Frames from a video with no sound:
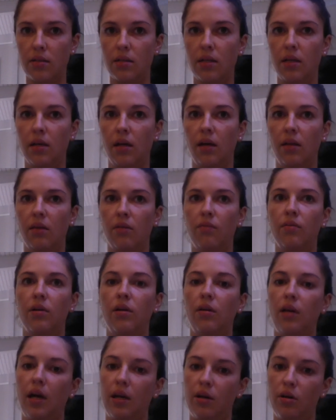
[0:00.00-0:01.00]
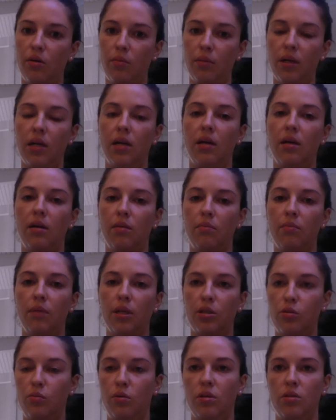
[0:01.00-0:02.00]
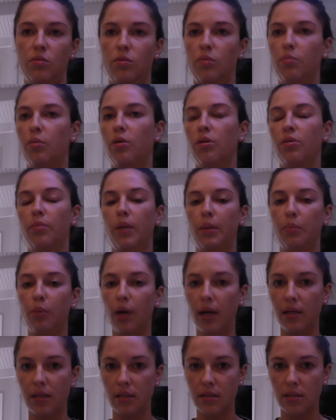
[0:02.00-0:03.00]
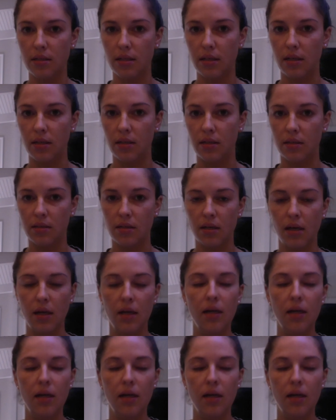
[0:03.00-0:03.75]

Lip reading: and the vitiligo became much worse with both my pregnancies.